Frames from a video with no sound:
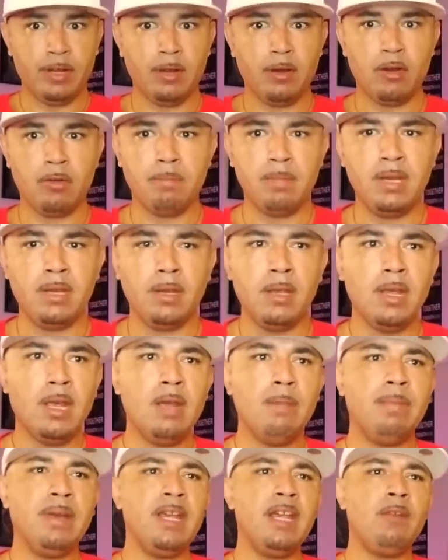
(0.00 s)
to hurt me.
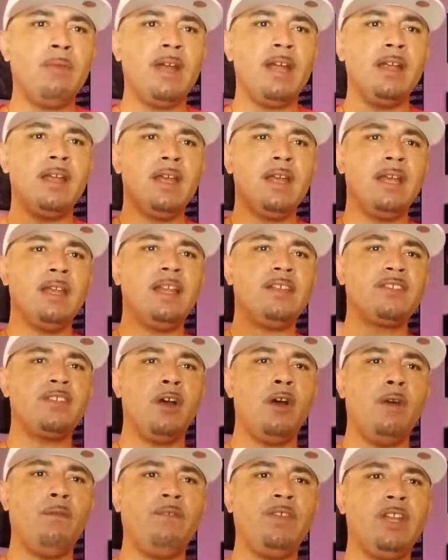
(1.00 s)
But anyway, let's
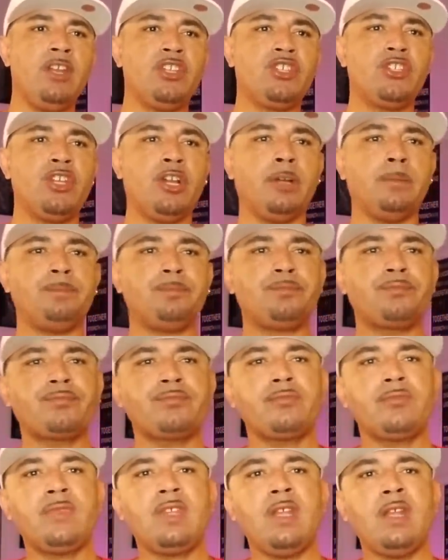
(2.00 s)
go and finish up.
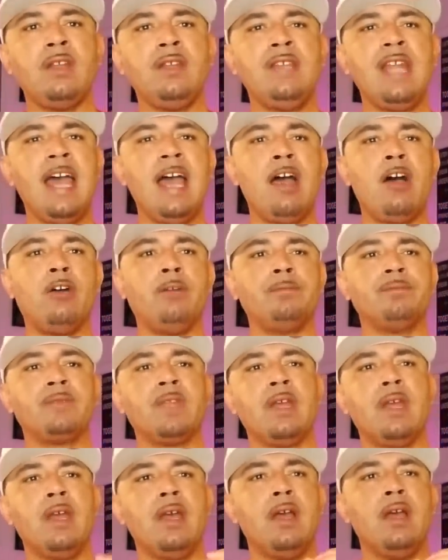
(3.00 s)
Now,
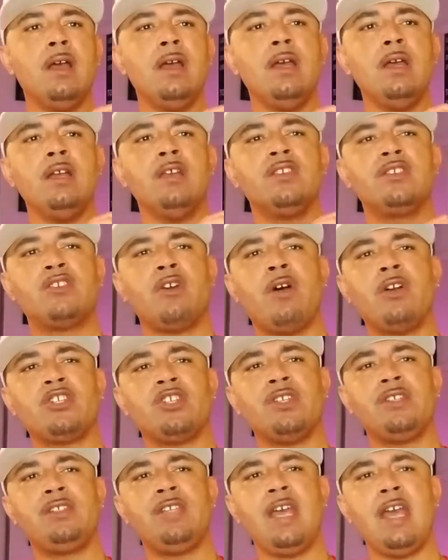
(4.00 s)

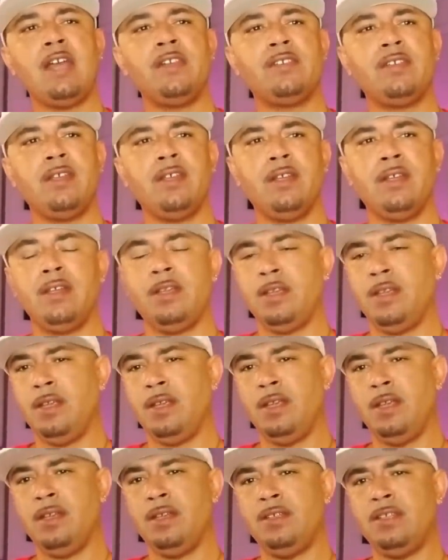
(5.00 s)
Sergeant Tess
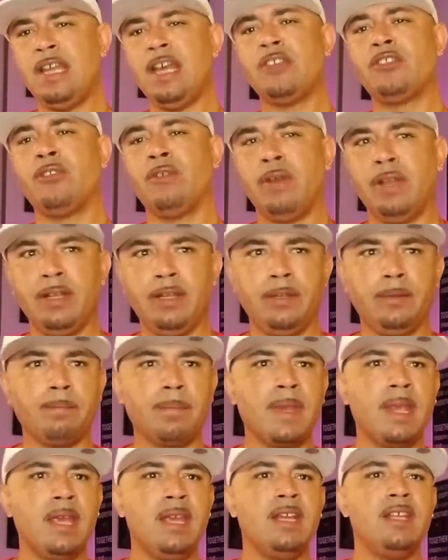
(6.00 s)
Deterding
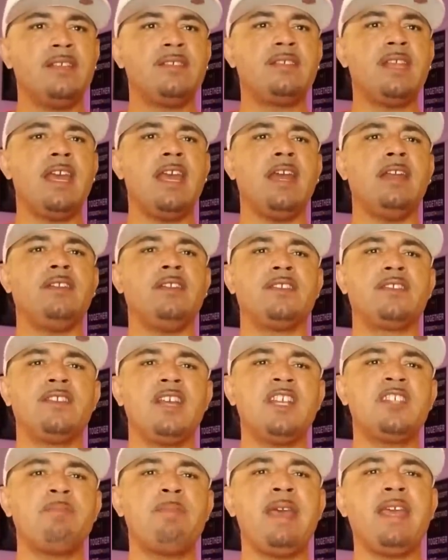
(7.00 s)
said the
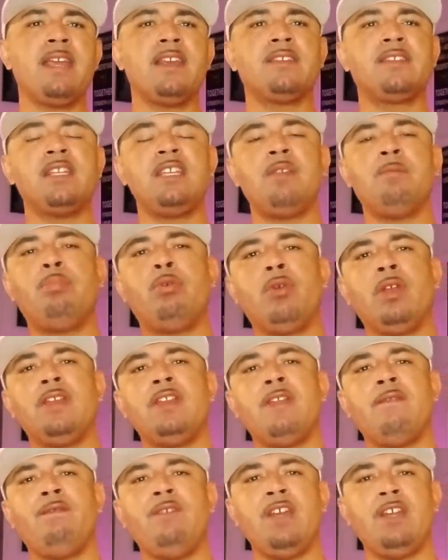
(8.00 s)
suspect is seen pulling
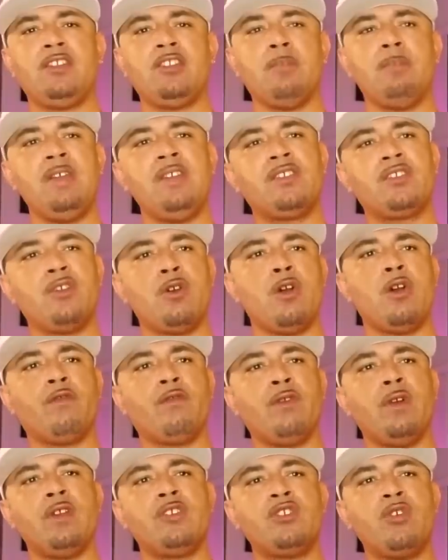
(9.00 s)
the victim, his
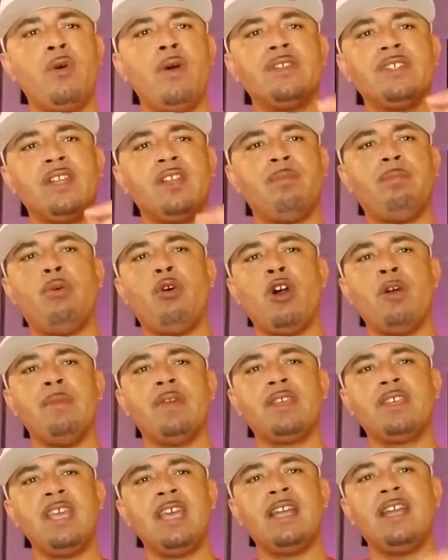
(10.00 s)
girlfriend, towards an
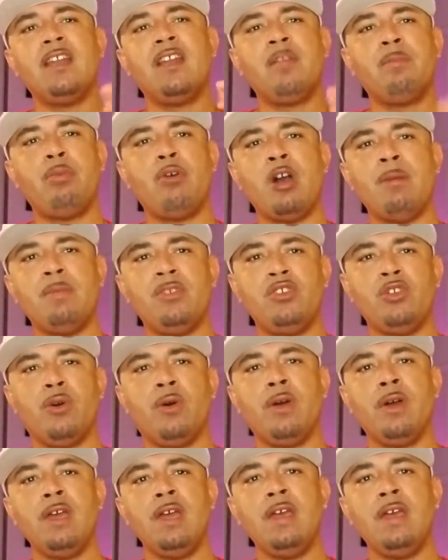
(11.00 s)
apartment, kicking an apartment door,